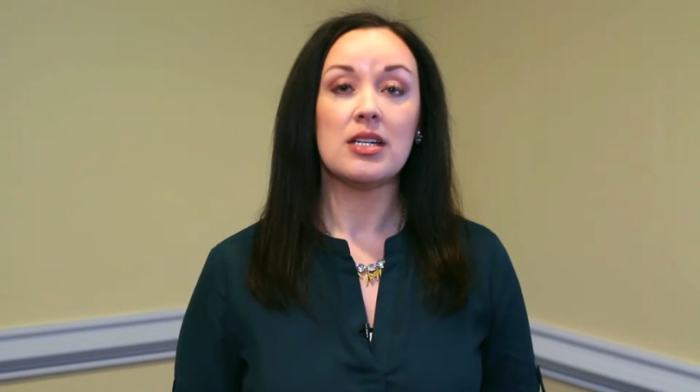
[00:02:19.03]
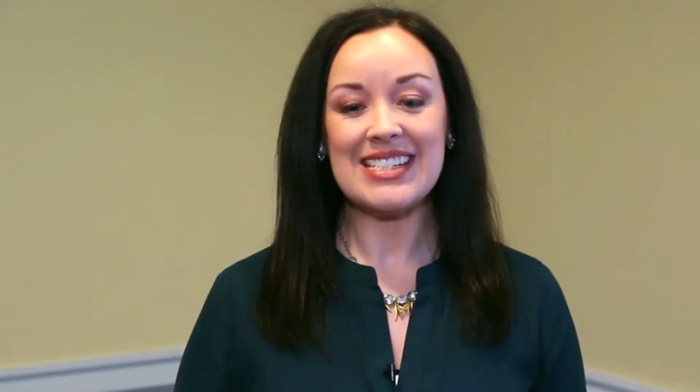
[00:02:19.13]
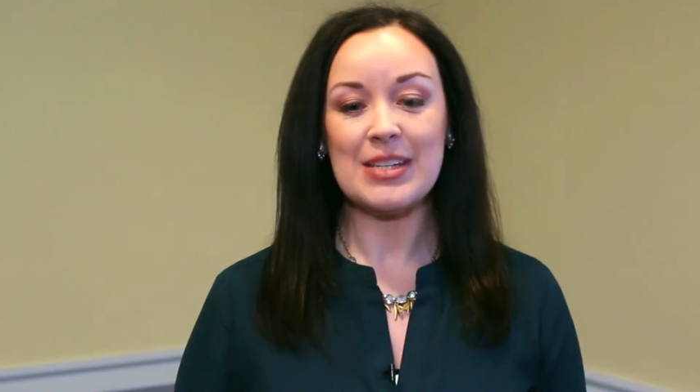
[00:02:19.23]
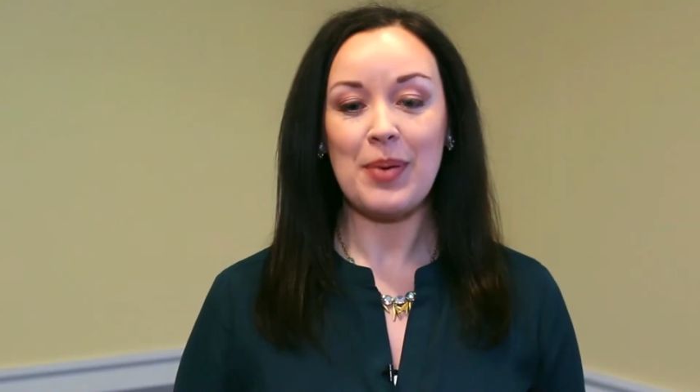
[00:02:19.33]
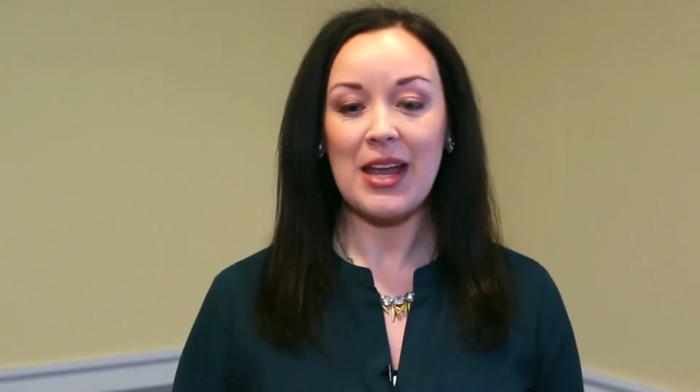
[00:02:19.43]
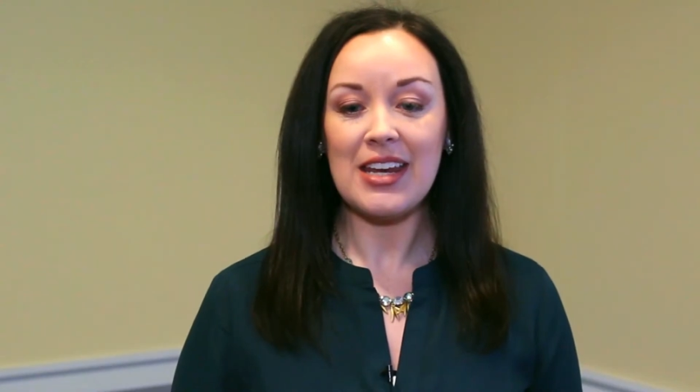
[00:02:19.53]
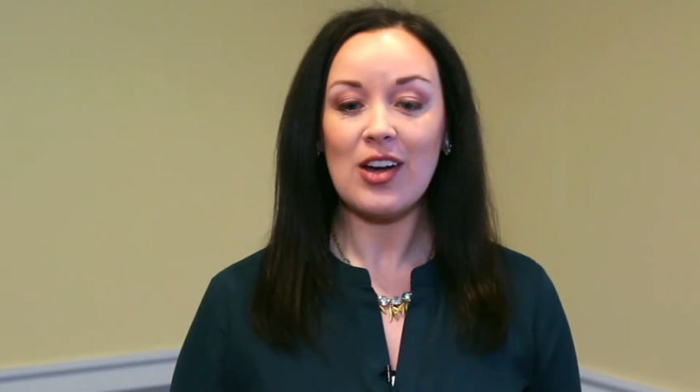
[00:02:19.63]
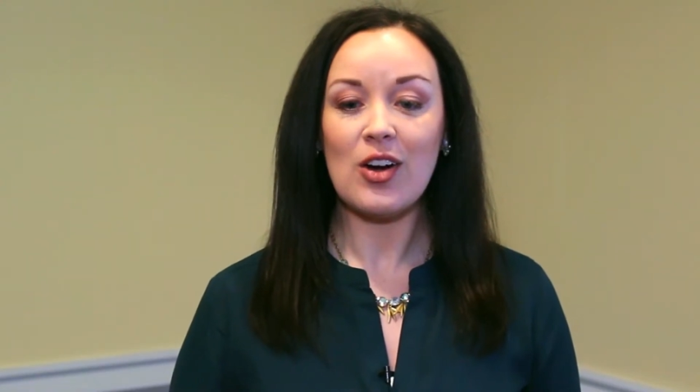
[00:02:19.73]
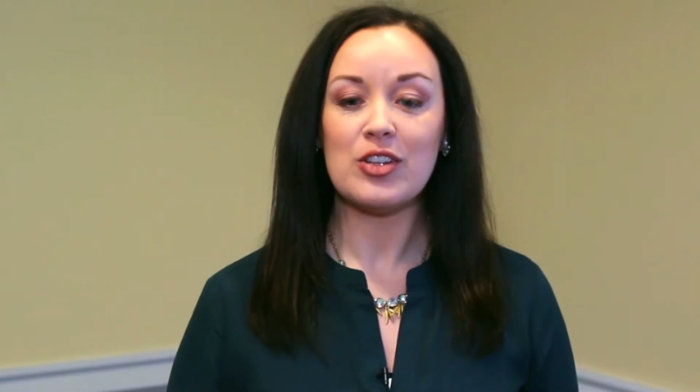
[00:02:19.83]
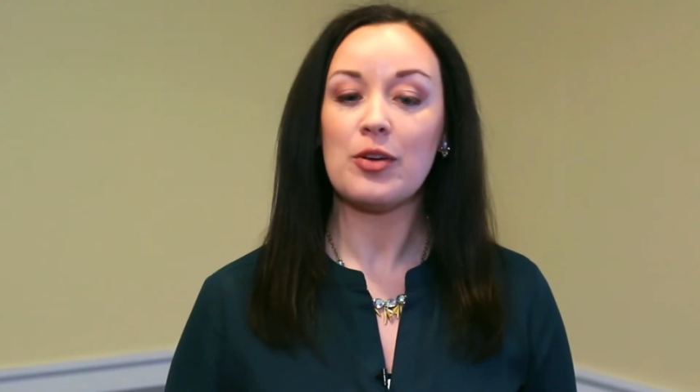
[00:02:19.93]
Depending
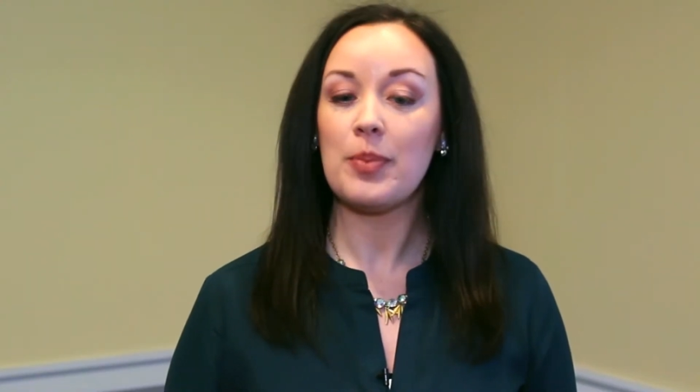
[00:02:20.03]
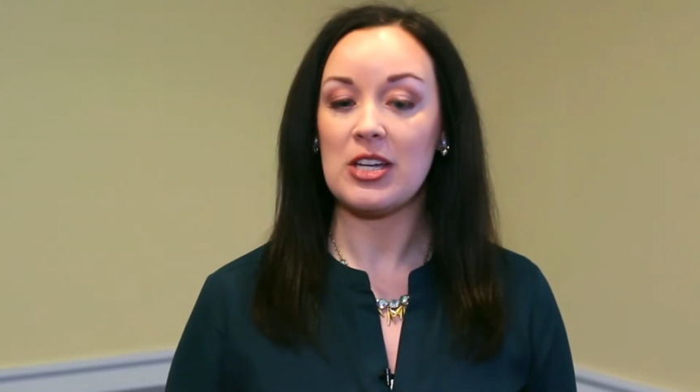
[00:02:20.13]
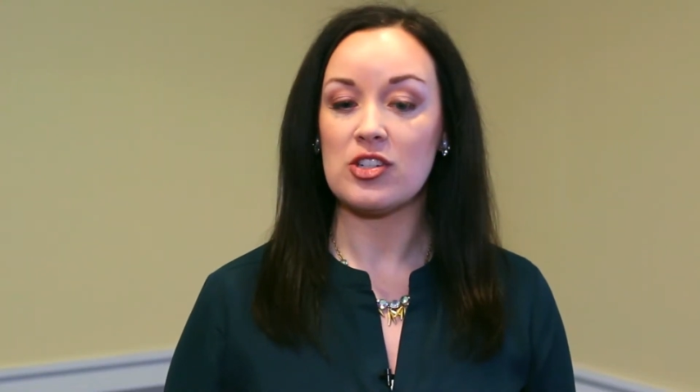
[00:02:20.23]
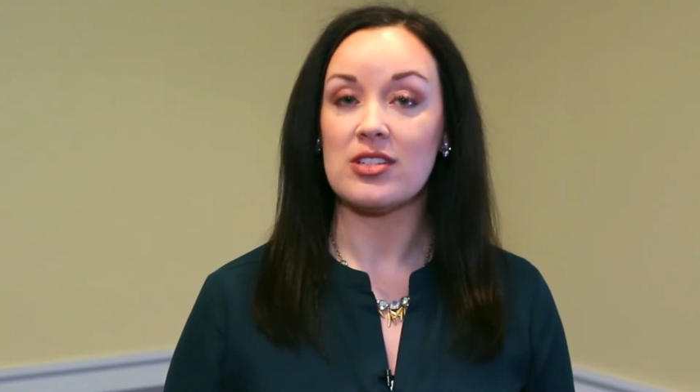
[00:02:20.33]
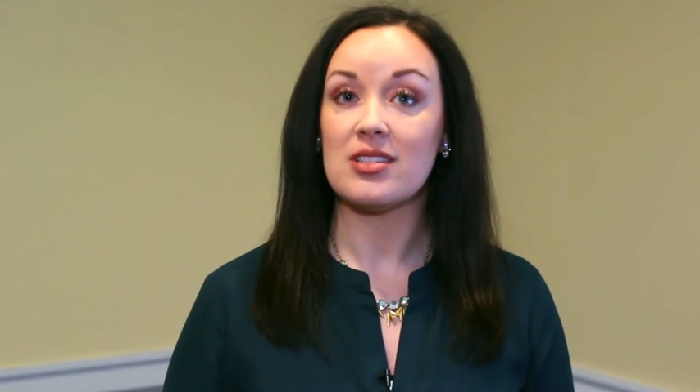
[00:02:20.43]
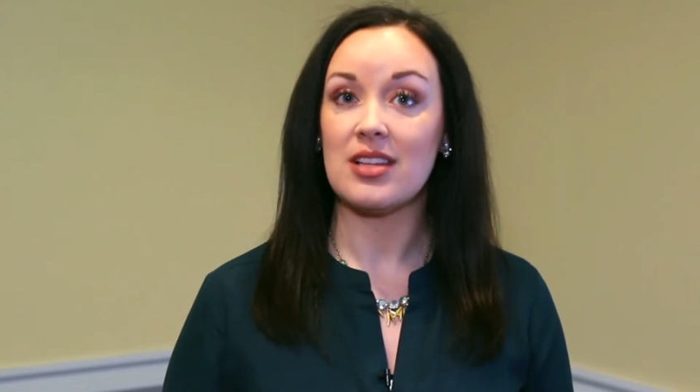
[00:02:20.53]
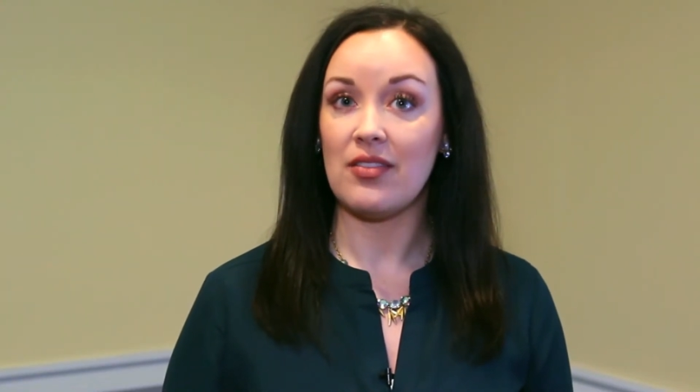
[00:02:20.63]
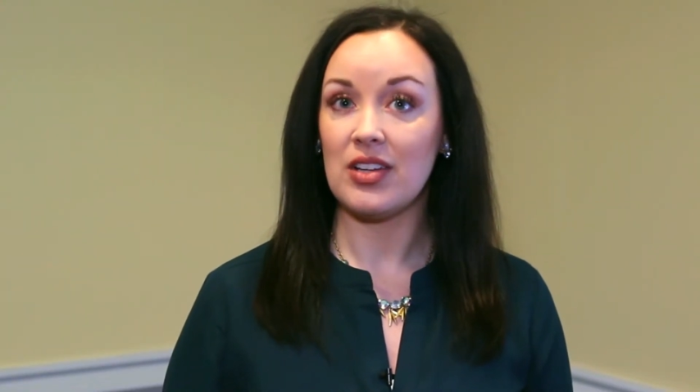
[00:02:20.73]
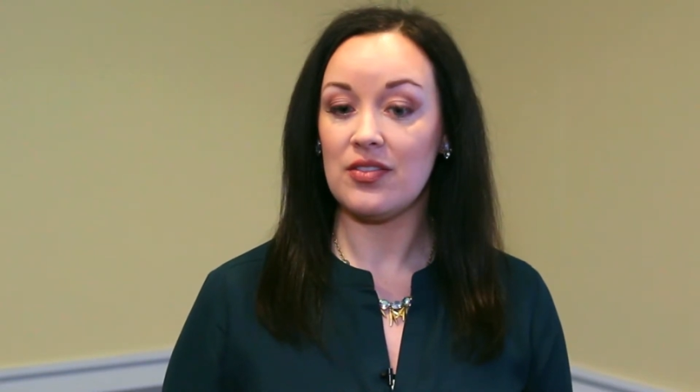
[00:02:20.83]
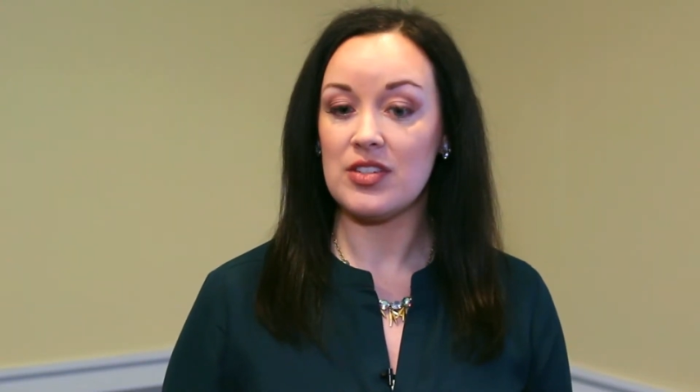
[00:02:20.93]
on your patient's
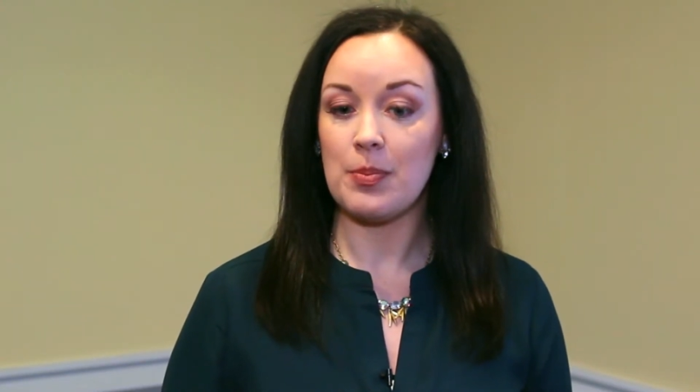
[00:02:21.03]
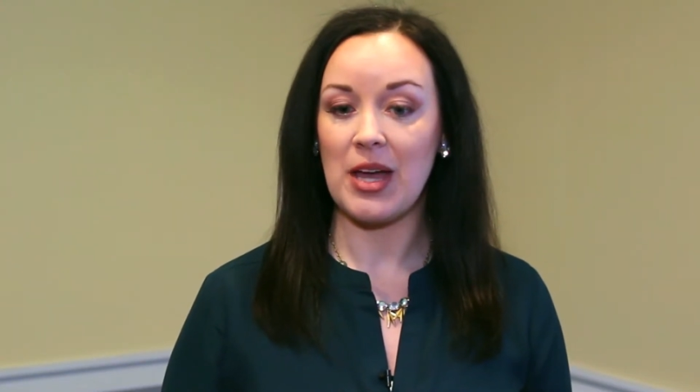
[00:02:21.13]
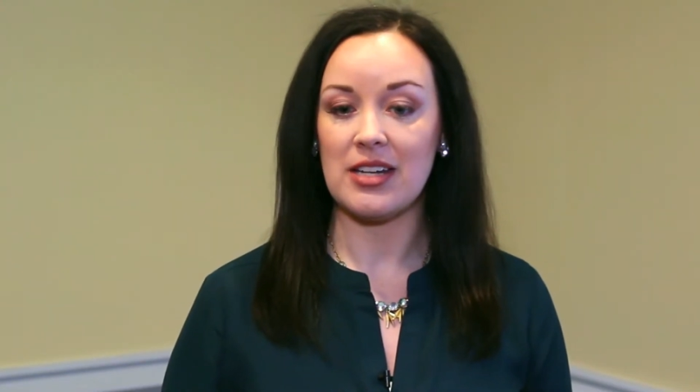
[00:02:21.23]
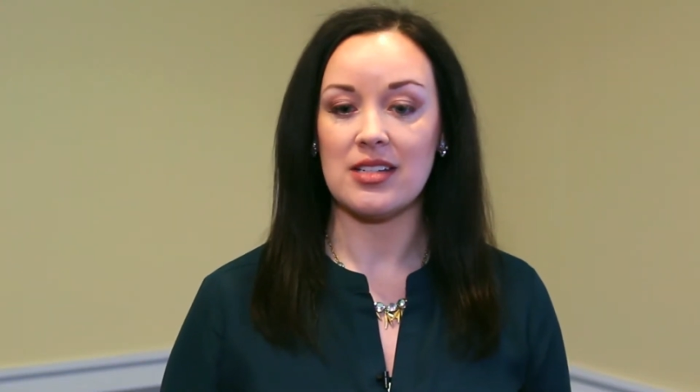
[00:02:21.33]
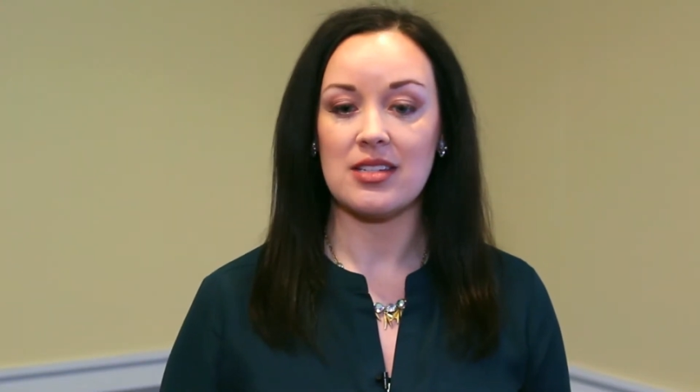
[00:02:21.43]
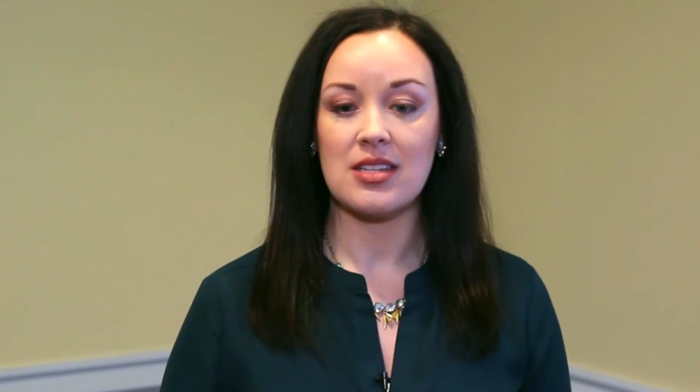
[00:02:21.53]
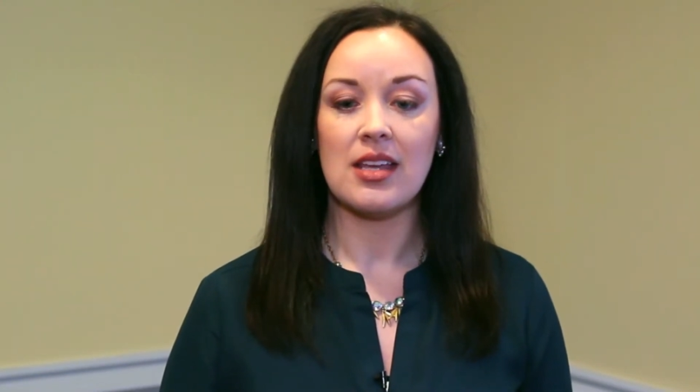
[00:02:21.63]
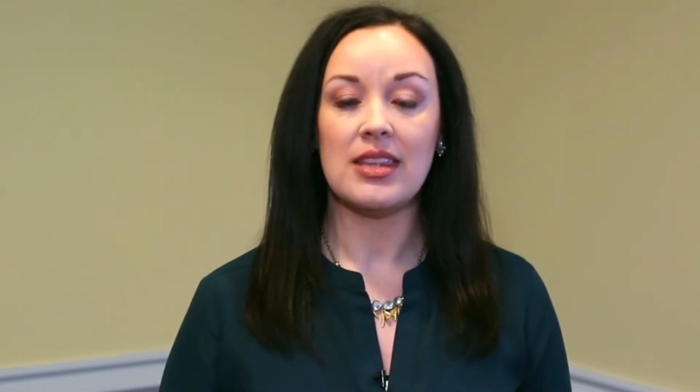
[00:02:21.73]
level of dependence,